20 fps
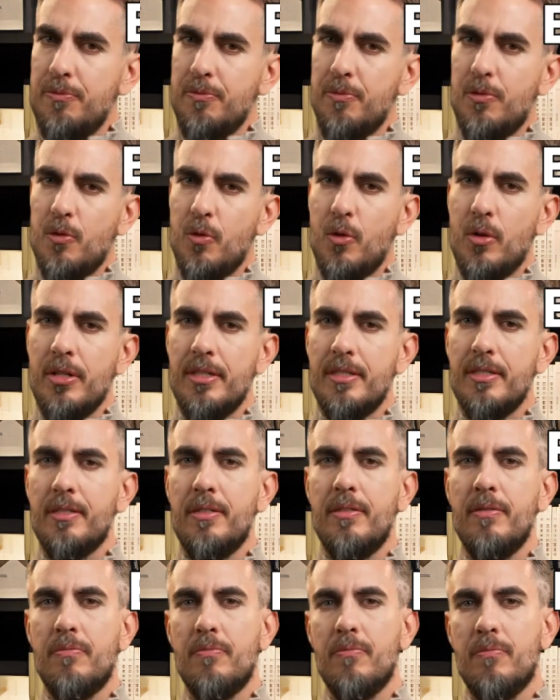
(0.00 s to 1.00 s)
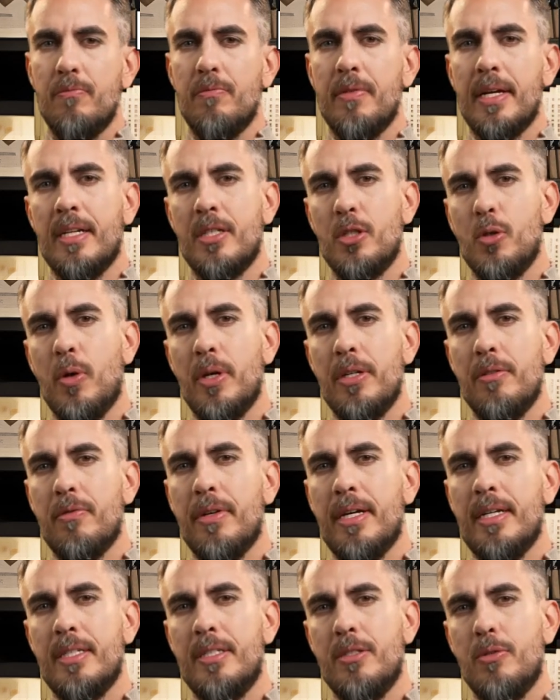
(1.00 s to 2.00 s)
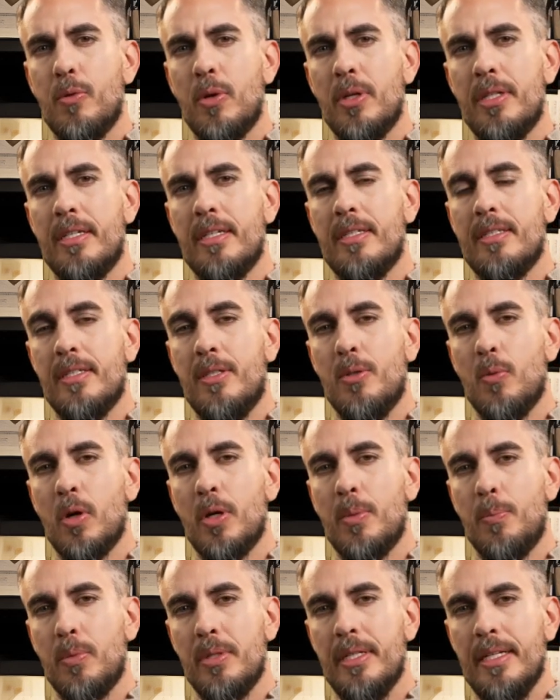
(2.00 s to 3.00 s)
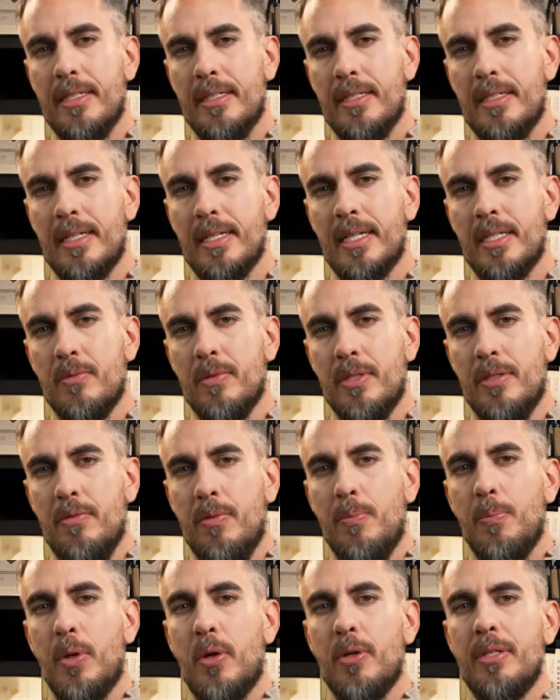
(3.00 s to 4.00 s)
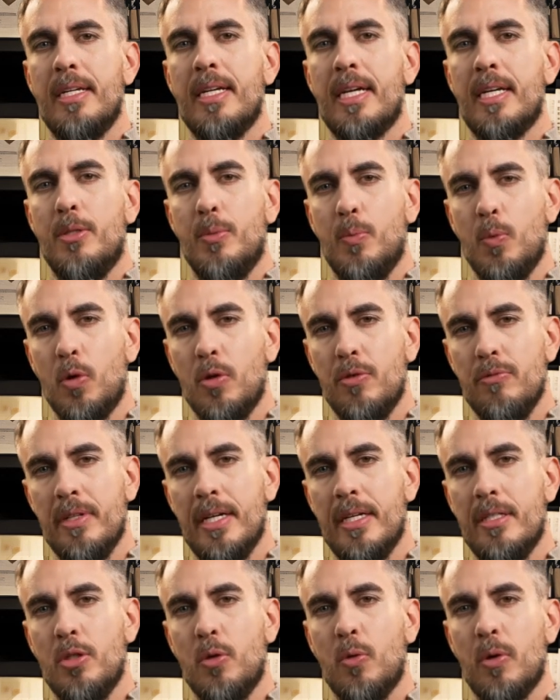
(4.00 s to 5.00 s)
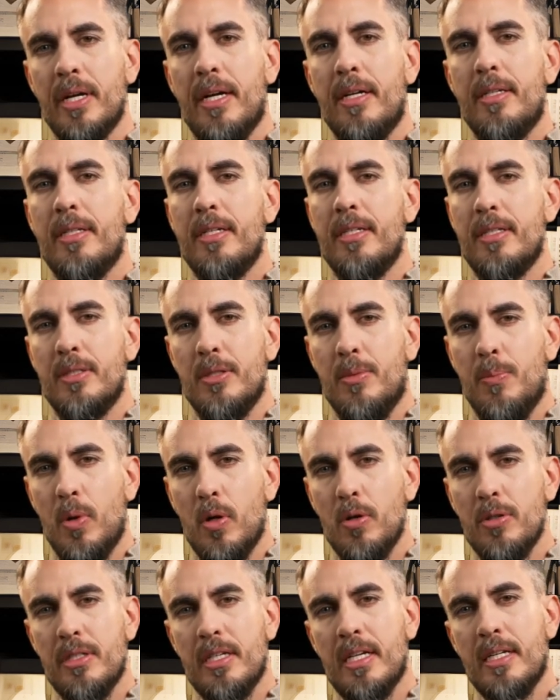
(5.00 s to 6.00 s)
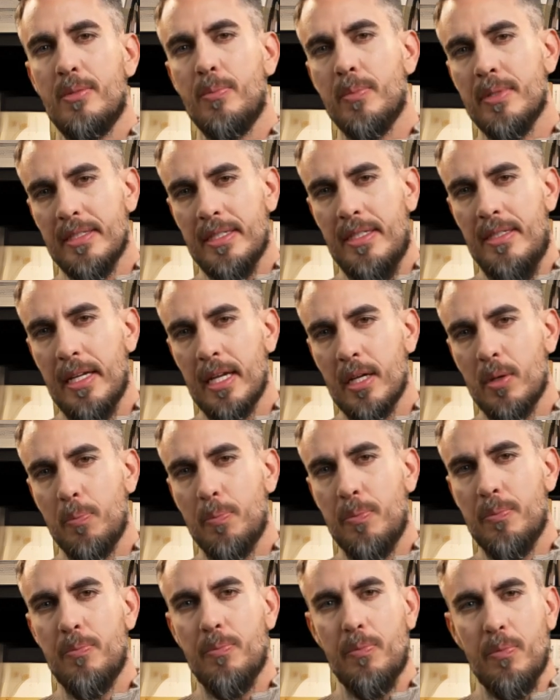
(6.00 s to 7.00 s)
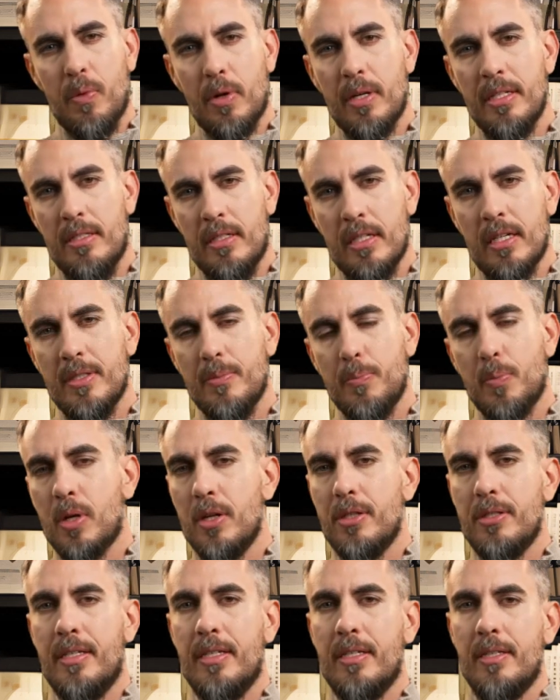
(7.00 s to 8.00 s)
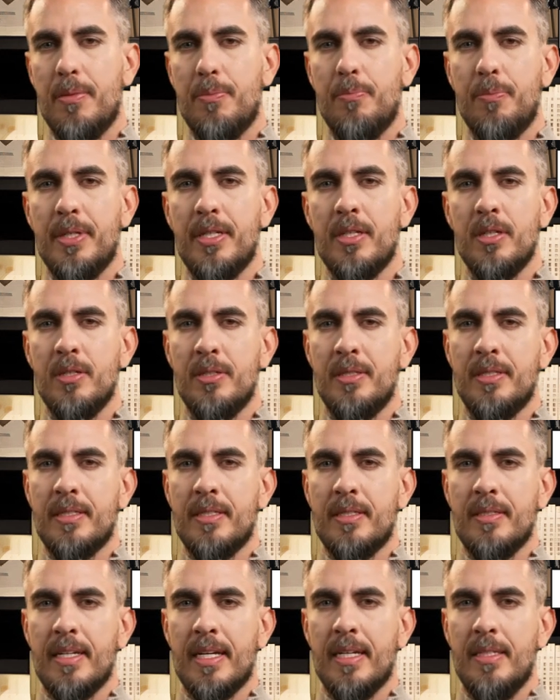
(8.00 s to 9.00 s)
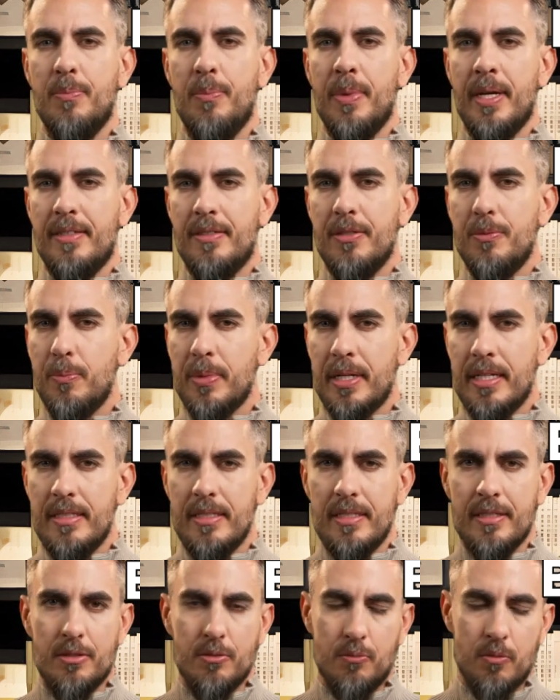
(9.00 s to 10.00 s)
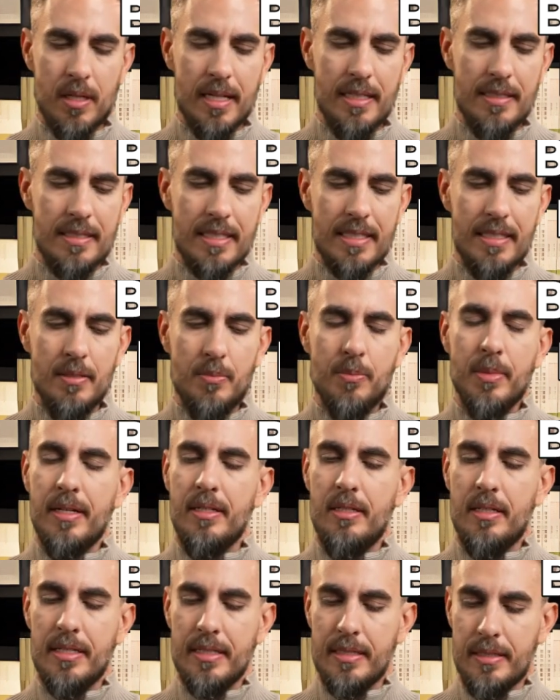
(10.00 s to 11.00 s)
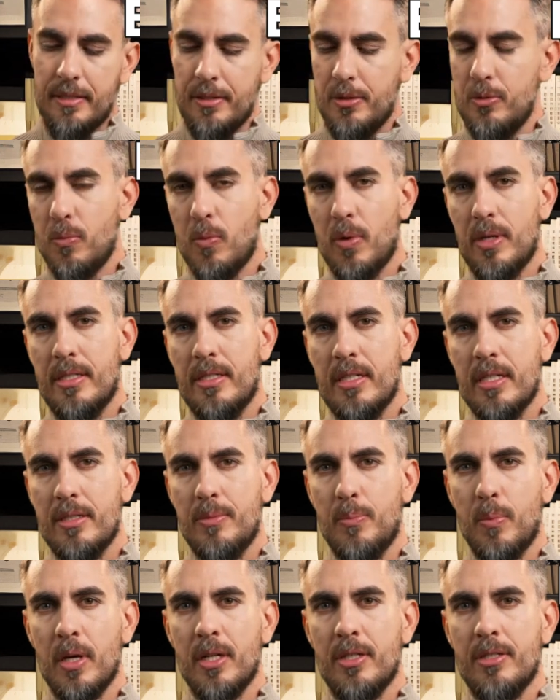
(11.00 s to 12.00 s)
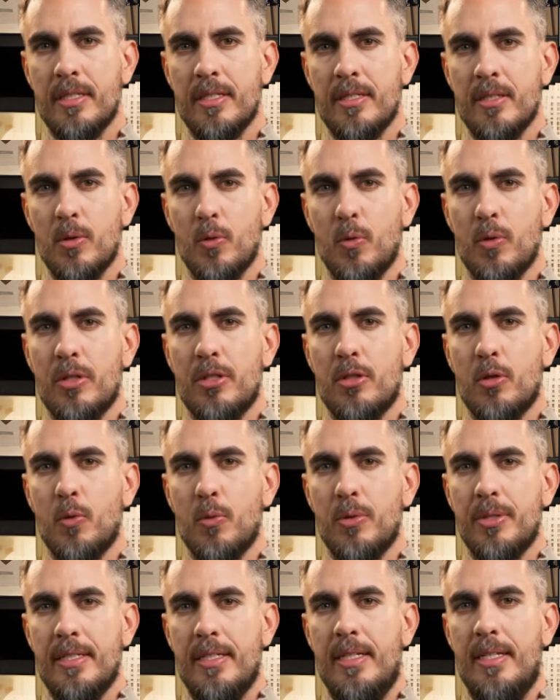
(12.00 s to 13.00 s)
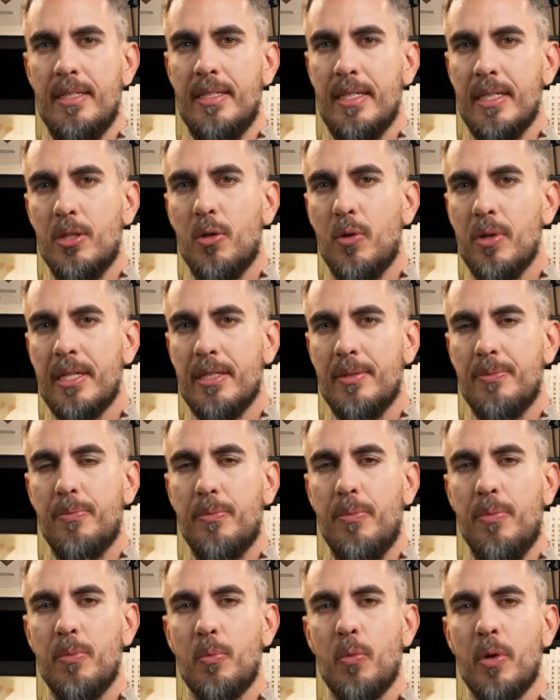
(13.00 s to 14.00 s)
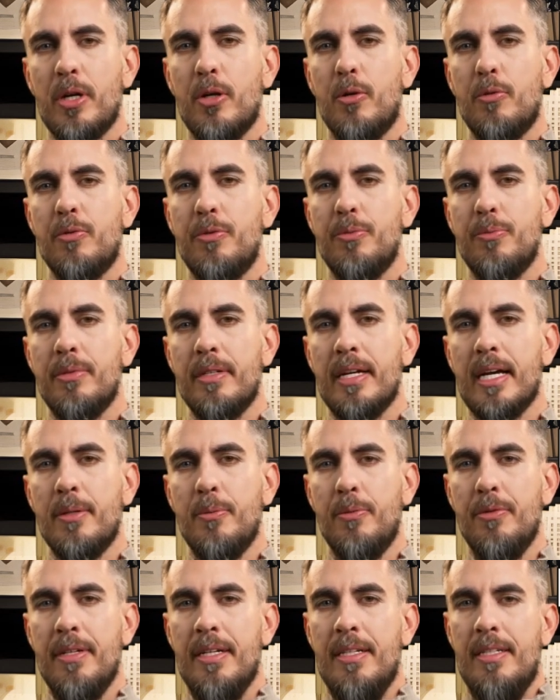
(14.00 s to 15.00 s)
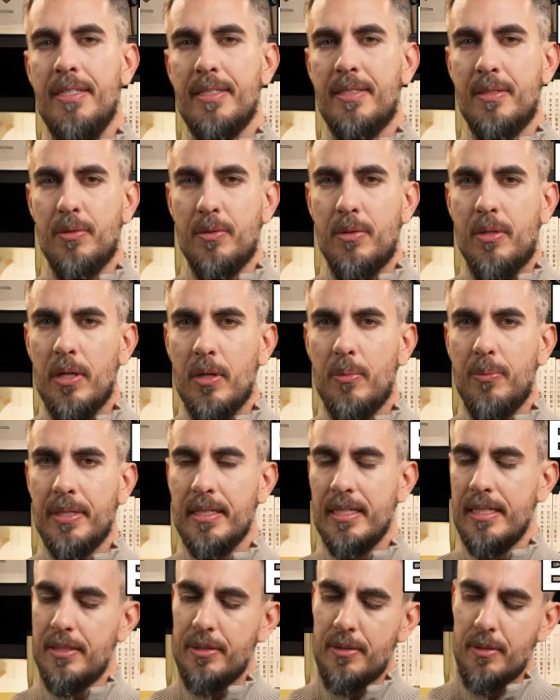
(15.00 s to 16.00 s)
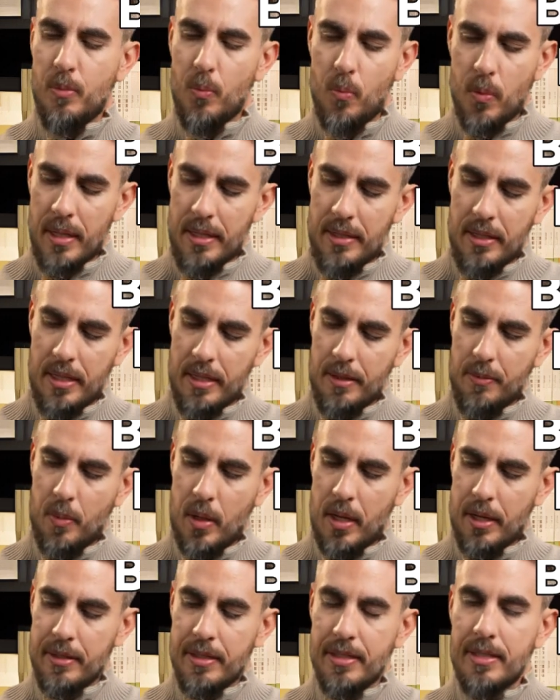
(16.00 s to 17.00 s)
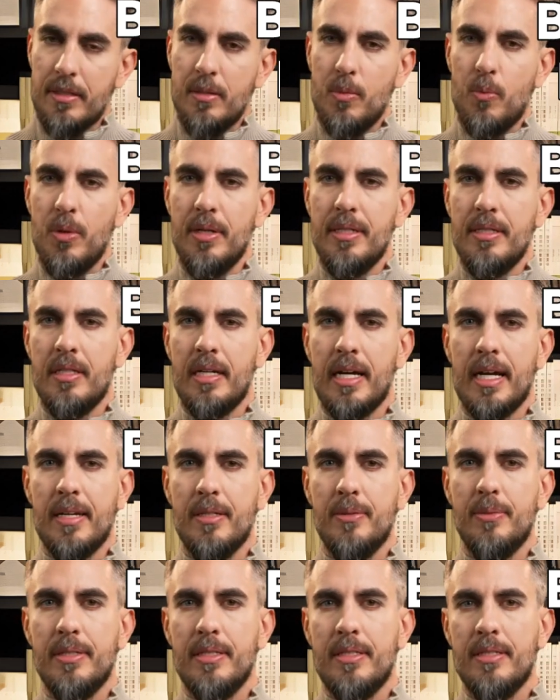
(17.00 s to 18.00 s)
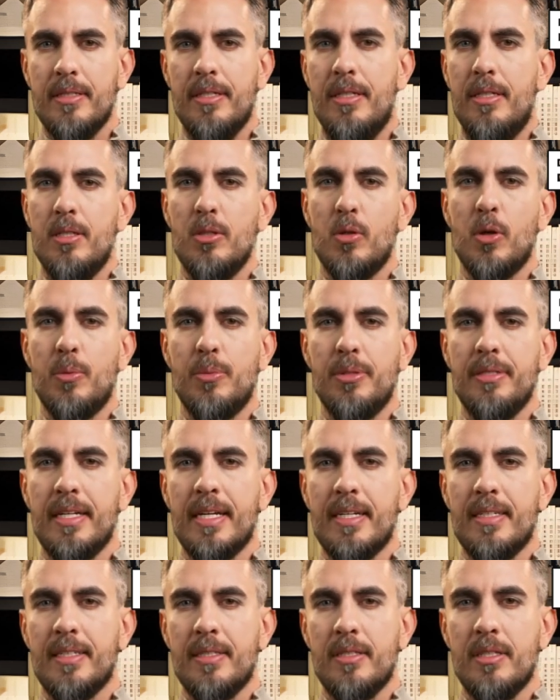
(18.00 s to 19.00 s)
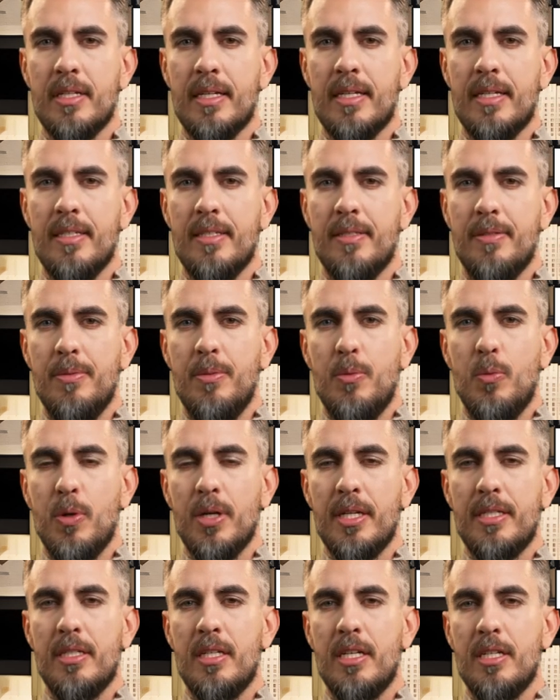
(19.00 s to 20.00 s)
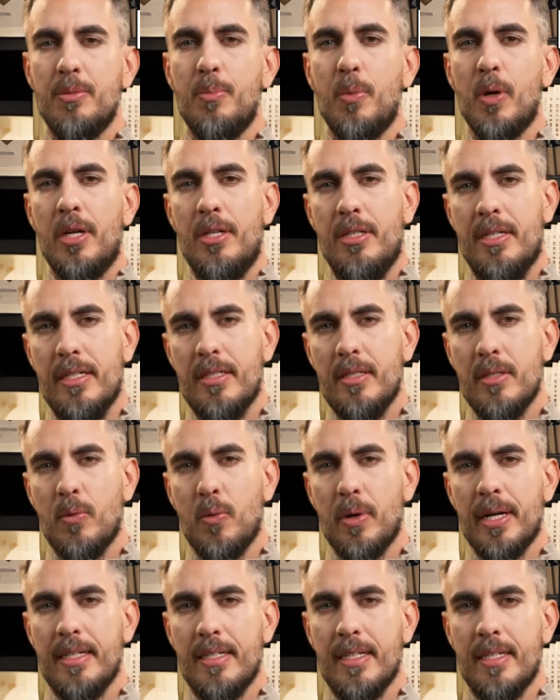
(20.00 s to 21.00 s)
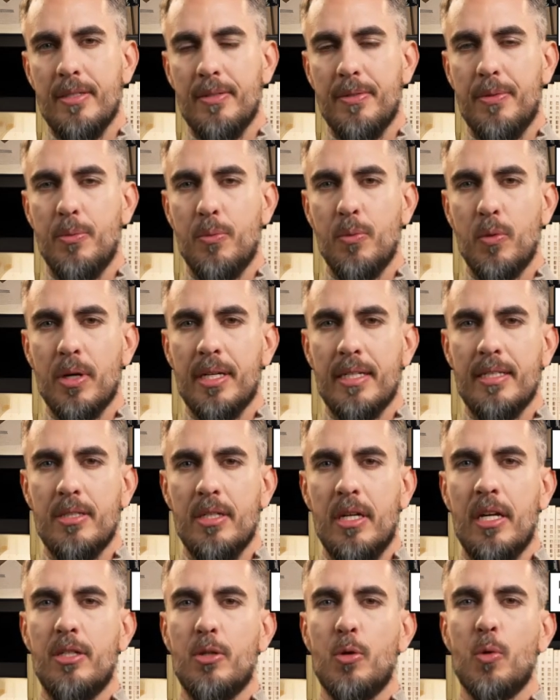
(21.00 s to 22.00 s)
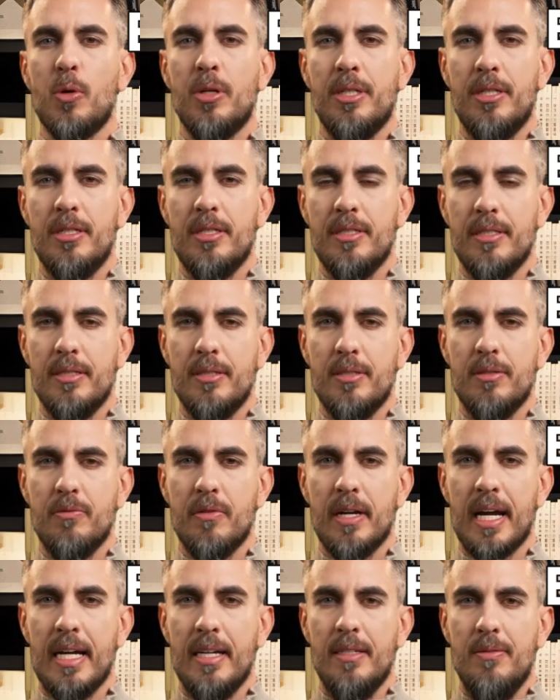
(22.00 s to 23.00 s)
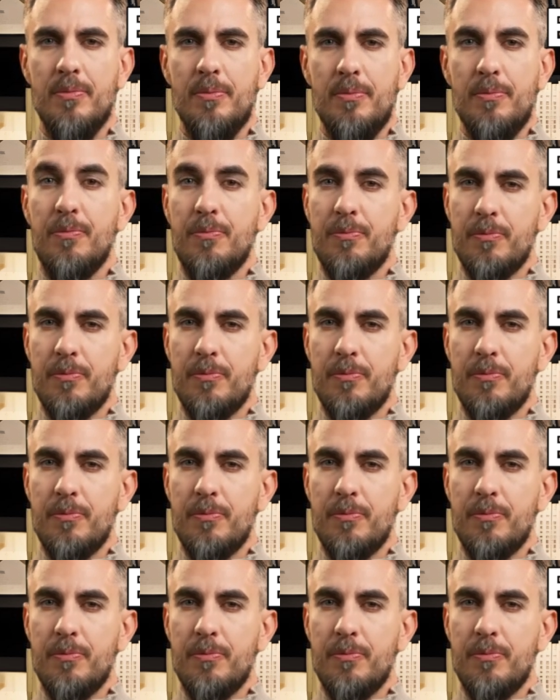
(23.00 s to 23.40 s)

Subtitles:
4. Feng Shui fixes for existing properties. Even if a building has poor Feng Shui, small adjustments can help. White check mark, mirrors, expand space and deflect negative energy. White check mark, crystals, citrine, wealth, amethyst, harmony. White check mark, wind chimes, disrupt stagnant qi. White check mark, lighting, brighten dark corners. 5.